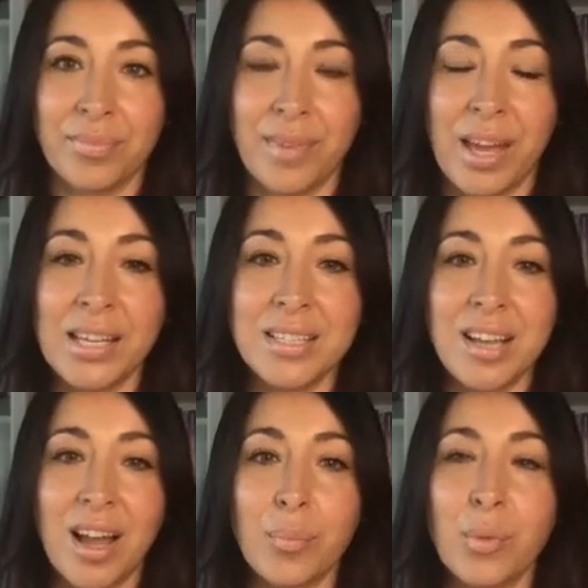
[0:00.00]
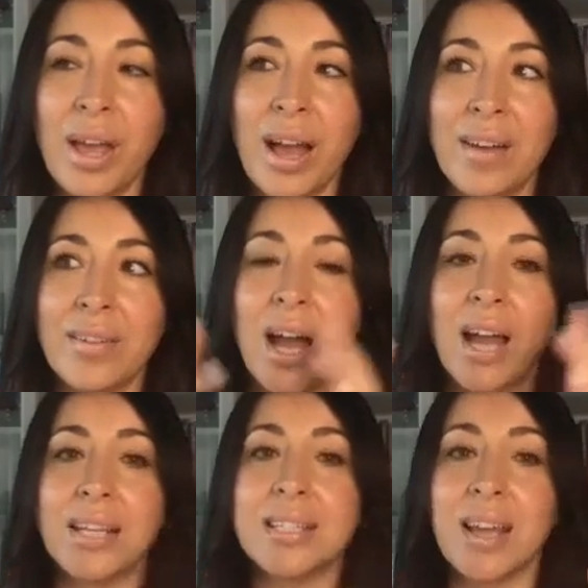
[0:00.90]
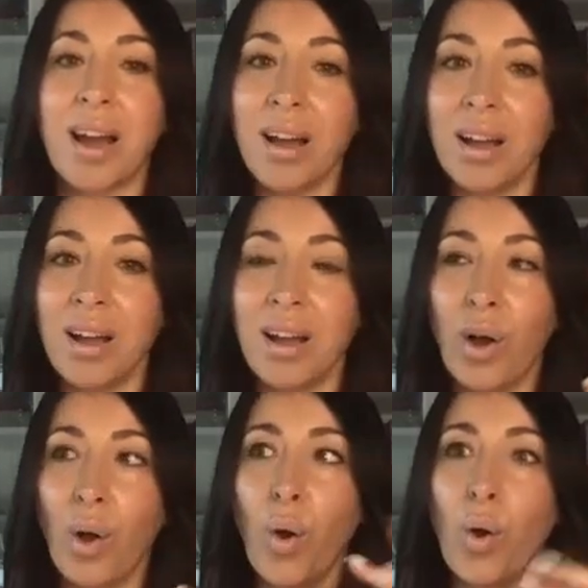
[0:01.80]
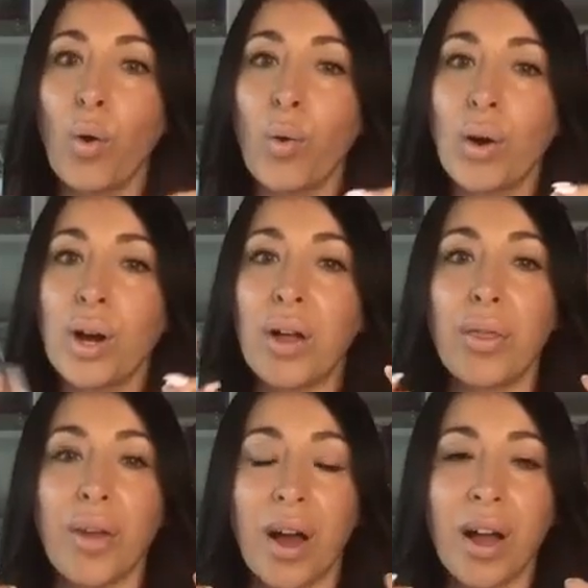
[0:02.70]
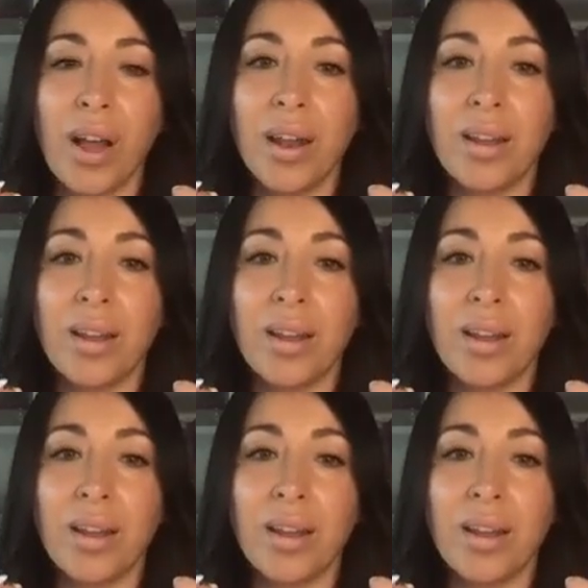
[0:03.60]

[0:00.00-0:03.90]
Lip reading: Anytime we have an idea or a thought